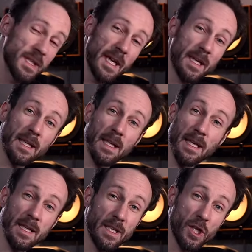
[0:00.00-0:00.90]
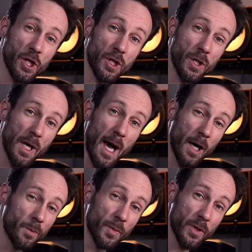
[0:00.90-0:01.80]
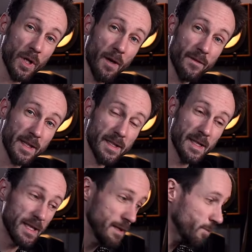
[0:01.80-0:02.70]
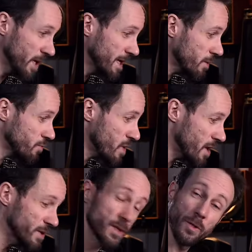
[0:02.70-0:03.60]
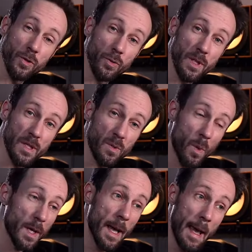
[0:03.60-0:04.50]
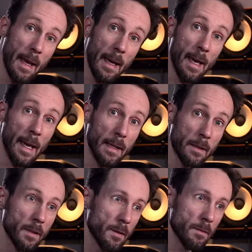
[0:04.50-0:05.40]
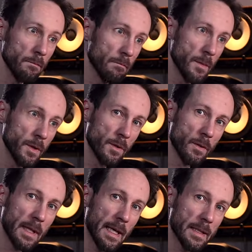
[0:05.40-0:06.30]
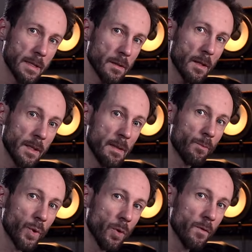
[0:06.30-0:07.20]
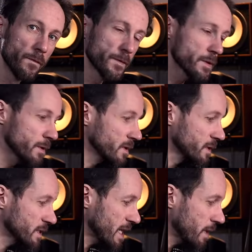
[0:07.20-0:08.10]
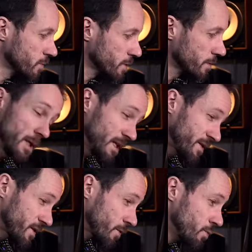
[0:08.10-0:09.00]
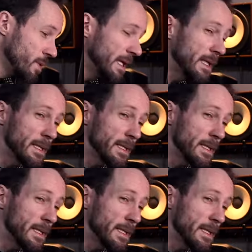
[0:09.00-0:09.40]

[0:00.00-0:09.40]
take the digital output of that CD player, route it to this one and you get an improved sound. It's a really